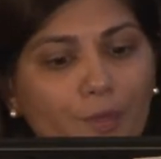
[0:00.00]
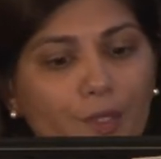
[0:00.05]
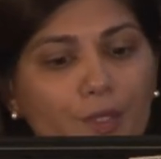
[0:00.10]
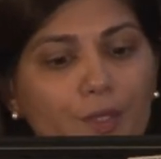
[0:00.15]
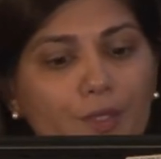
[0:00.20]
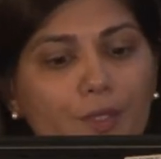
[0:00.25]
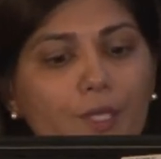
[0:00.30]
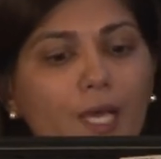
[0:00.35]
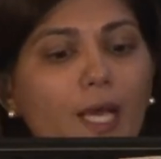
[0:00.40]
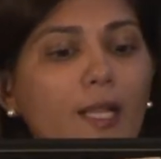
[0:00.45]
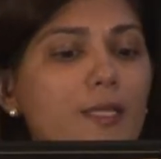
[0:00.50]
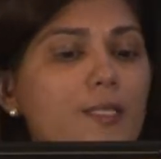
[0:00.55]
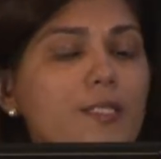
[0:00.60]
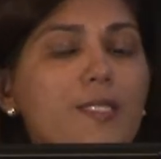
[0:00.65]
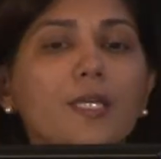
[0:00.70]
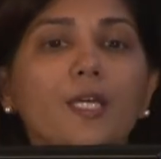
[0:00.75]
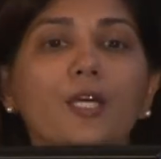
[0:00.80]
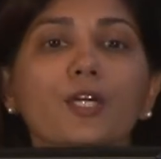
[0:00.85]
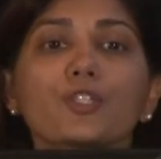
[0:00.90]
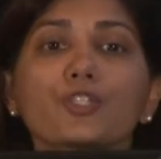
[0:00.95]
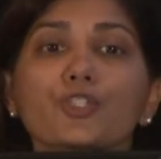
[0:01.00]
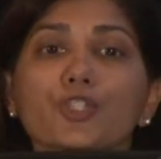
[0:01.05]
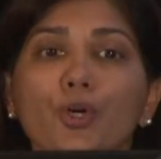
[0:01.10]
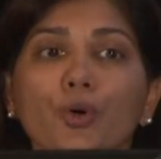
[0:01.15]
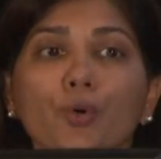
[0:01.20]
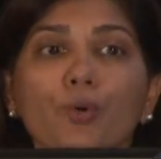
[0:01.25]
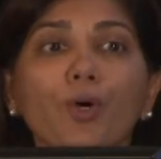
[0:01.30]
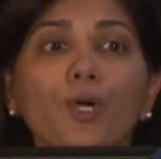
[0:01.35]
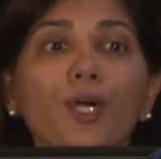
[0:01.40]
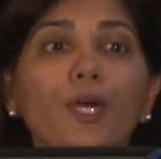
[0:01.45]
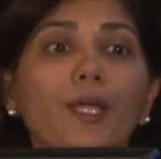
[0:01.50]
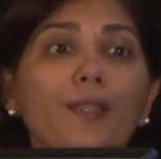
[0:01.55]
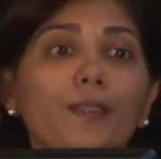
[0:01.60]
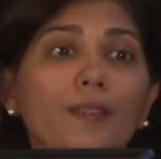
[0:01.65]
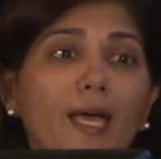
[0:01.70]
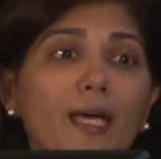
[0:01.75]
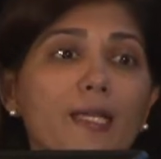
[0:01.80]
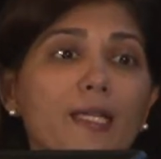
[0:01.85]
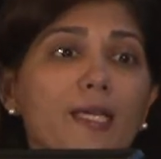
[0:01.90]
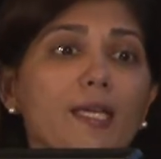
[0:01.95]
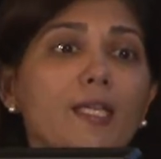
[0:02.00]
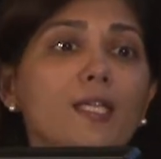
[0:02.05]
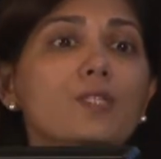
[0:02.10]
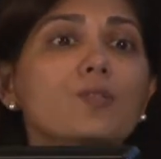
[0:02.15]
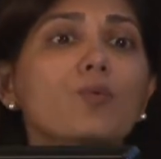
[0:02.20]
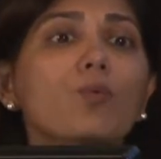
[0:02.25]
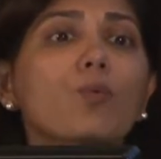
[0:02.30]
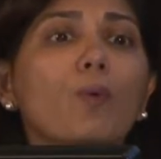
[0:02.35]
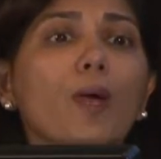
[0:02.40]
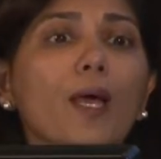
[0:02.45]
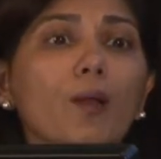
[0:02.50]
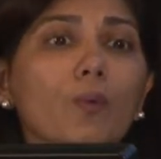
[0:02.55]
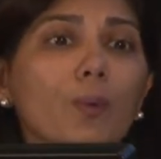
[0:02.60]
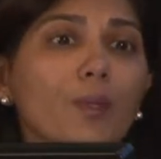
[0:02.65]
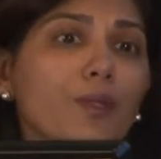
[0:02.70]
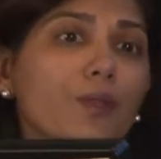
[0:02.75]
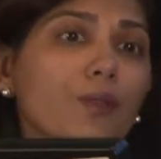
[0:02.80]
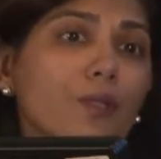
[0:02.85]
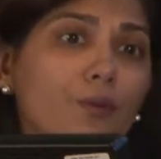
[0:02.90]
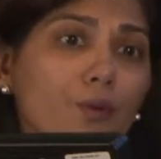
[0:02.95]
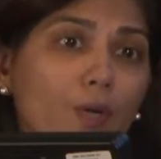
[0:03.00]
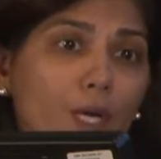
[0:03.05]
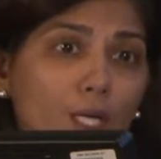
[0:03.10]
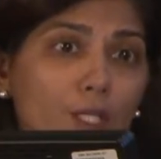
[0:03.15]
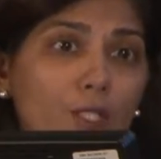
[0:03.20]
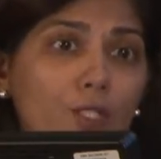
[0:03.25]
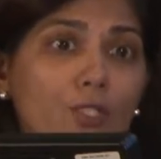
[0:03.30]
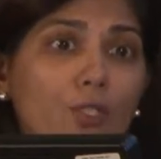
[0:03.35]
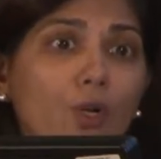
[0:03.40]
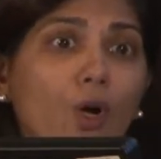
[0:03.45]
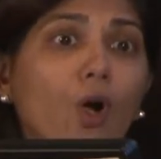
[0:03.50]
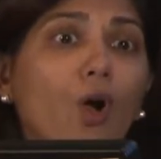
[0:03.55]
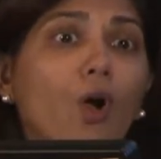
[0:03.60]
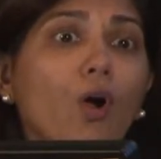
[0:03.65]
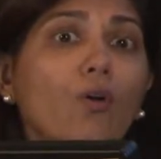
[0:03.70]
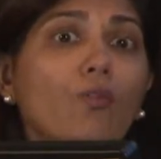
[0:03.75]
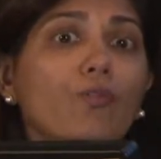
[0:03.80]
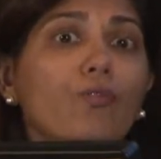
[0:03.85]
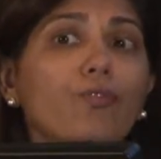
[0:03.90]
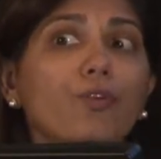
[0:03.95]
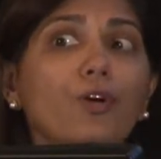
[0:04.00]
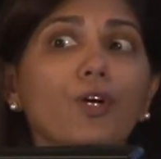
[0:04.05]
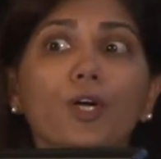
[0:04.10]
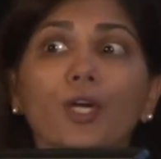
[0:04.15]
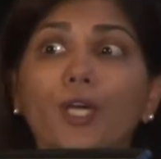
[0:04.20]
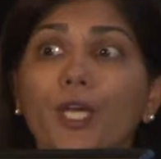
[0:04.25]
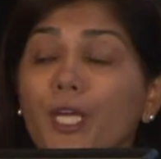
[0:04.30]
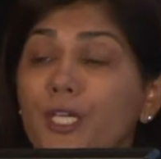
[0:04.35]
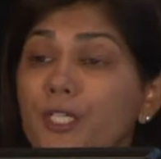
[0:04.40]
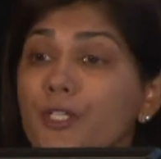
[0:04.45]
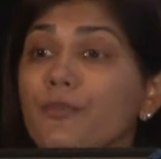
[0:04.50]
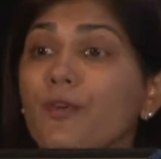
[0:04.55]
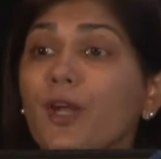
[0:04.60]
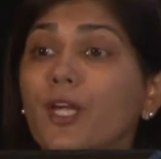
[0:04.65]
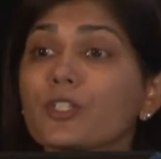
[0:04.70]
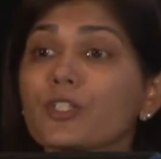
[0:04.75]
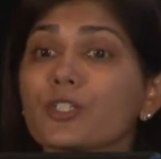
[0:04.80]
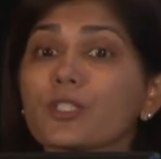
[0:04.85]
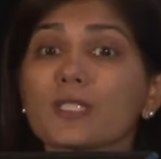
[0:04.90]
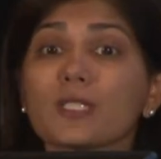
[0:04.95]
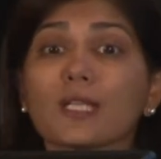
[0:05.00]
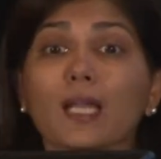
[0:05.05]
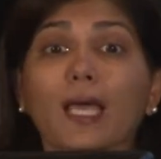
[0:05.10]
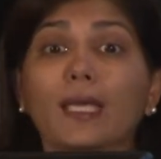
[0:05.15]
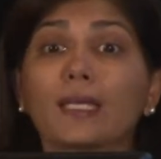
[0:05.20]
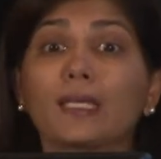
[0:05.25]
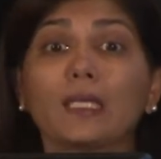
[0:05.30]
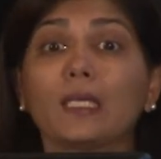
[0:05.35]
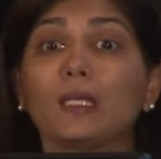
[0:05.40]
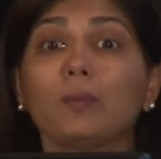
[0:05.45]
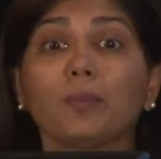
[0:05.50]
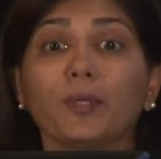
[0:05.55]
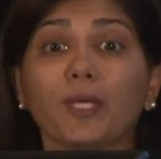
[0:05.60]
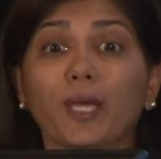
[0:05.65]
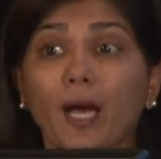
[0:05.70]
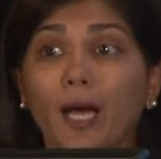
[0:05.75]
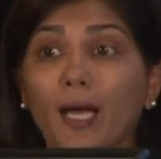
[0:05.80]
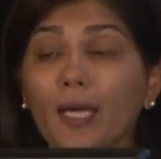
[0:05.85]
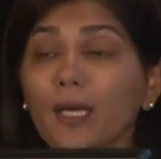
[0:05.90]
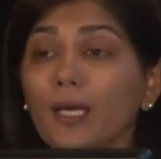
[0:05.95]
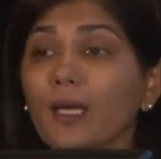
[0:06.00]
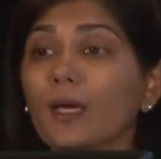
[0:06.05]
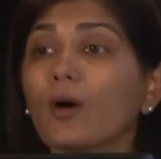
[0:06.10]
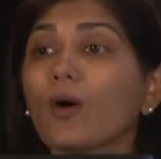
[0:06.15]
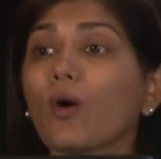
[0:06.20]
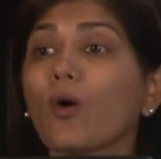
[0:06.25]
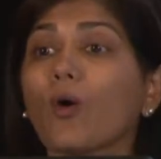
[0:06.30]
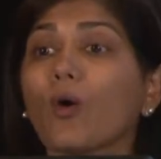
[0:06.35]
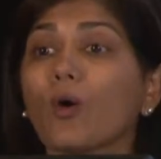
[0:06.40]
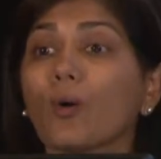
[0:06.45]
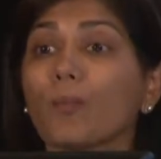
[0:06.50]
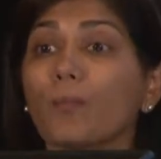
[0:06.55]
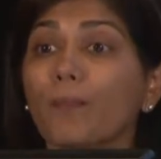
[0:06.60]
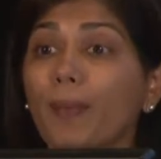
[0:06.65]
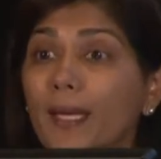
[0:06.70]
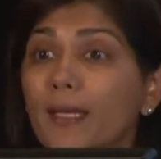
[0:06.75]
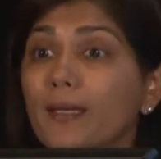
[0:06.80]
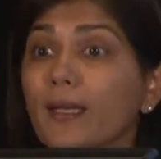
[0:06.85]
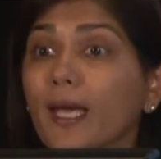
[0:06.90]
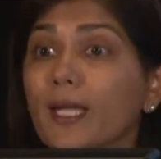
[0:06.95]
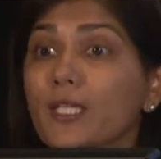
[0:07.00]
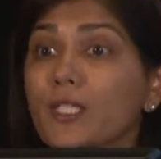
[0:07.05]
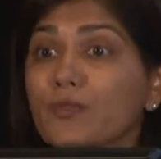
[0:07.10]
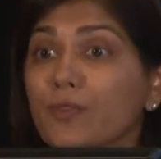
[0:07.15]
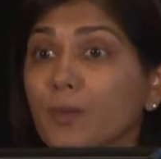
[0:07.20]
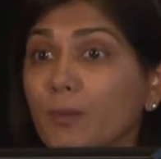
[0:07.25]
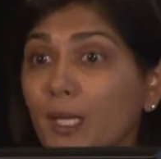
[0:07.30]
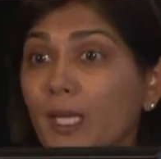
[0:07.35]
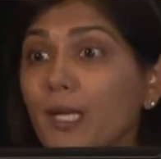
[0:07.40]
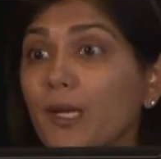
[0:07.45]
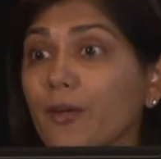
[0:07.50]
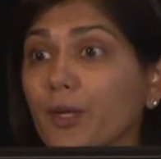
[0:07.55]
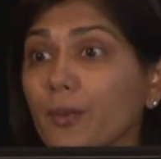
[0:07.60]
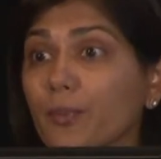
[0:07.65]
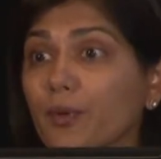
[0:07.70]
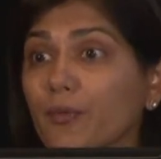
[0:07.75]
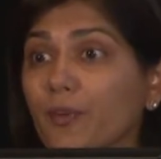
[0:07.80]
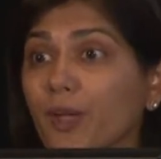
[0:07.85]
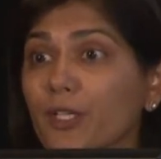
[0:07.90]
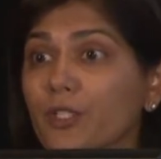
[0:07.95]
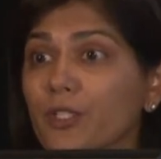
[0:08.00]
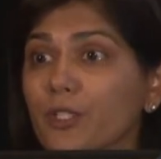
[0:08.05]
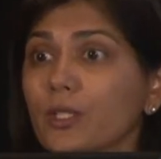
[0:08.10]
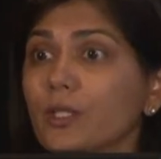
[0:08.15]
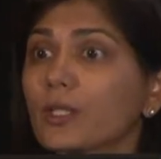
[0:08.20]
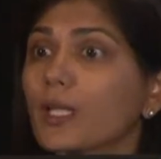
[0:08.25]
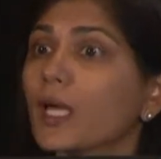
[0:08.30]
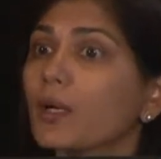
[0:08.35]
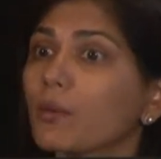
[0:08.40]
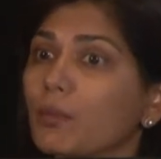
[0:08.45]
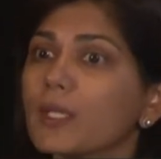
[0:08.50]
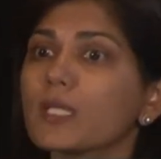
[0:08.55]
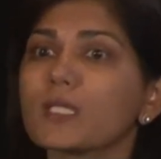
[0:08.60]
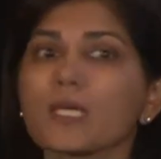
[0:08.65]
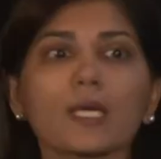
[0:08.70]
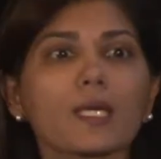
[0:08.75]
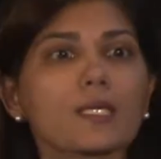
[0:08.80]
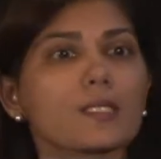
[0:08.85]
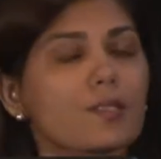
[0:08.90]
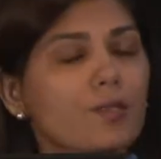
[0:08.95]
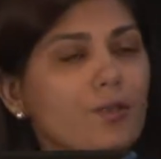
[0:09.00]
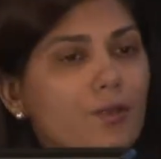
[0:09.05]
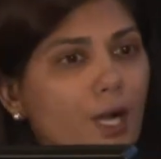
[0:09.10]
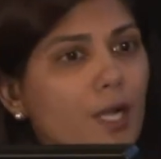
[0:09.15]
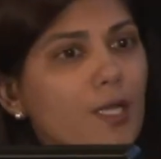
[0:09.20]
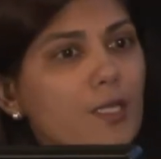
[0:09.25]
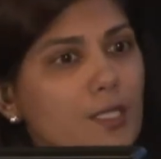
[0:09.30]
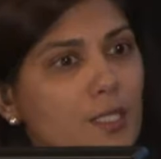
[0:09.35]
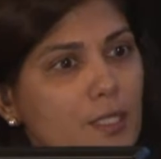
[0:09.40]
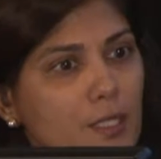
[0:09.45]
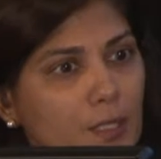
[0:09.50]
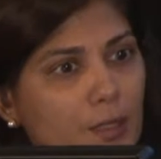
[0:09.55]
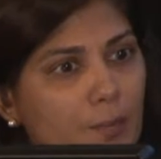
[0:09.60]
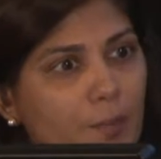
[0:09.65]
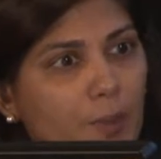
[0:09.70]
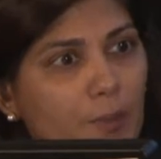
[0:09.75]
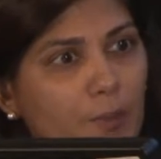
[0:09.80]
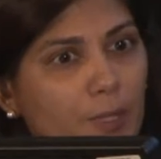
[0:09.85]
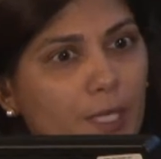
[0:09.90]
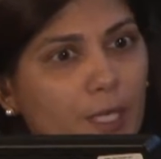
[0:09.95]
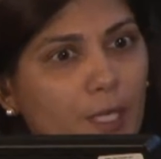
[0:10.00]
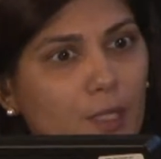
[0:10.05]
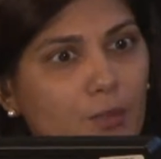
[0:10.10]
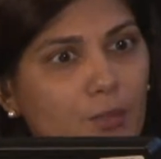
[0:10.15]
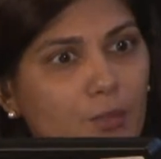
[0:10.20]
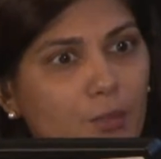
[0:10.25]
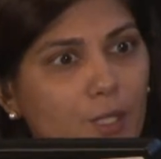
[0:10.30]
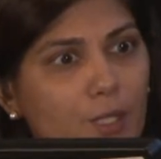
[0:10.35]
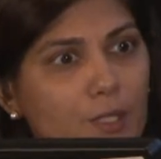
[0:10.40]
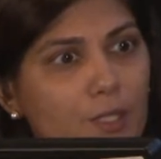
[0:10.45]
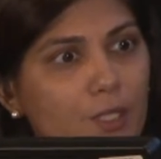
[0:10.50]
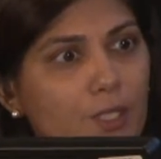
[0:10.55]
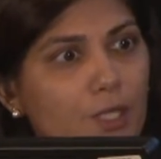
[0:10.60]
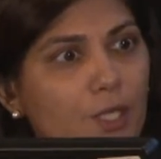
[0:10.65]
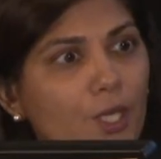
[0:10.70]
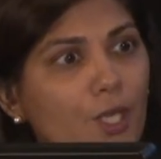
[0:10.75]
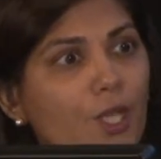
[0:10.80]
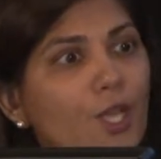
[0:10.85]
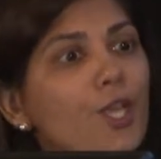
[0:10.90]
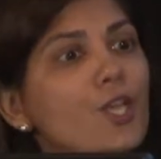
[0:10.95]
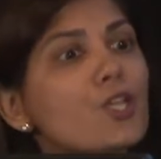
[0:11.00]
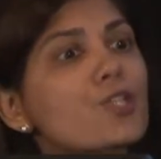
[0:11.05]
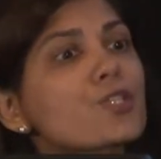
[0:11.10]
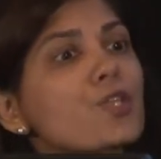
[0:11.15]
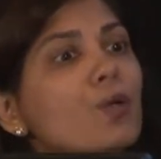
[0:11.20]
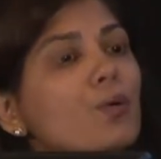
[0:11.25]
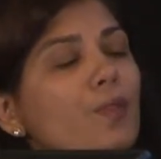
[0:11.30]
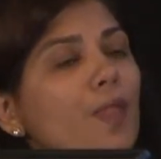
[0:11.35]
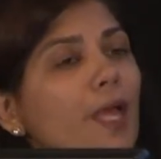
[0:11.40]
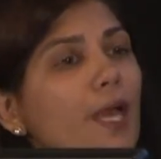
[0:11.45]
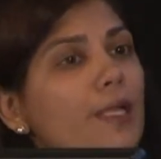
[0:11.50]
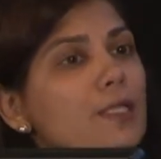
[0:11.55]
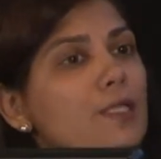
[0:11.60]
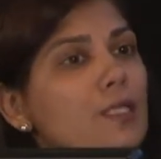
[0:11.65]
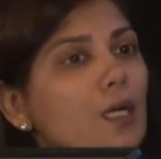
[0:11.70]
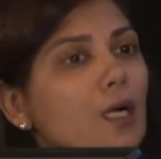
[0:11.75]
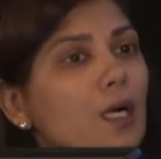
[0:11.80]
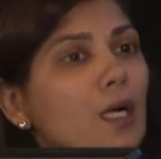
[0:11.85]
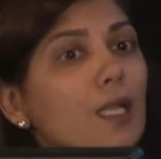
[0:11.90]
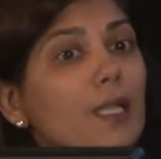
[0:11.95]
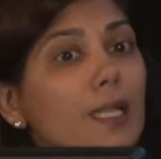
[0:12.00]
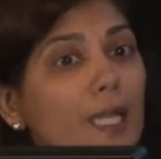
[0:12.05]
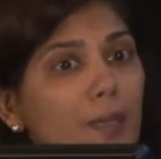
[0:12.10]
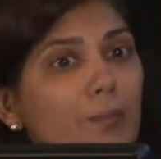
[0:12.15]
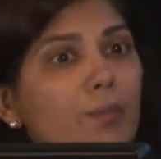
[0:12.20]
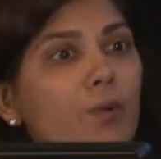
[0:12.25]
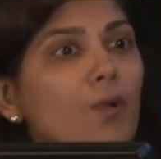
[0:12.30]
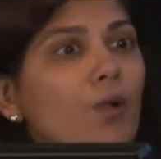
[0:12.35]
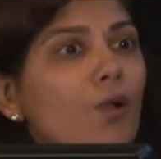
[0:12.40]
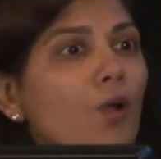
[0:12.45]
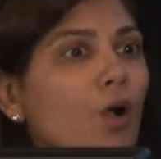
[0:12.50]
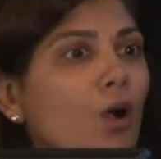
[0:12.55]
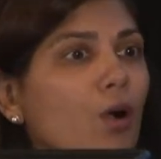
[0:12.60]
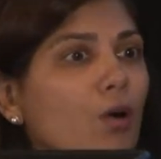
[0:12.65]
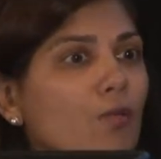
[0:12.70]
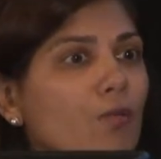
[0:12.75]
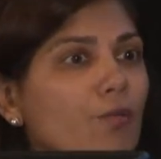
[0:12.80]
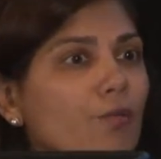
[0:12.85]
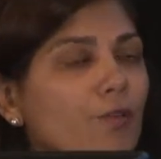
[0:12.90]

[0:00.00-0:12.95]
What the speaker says: The tallies here show that it is well within the range of interventions like EPI or bed nets for malaria prevention that we take as granted in the public health world. So that label of,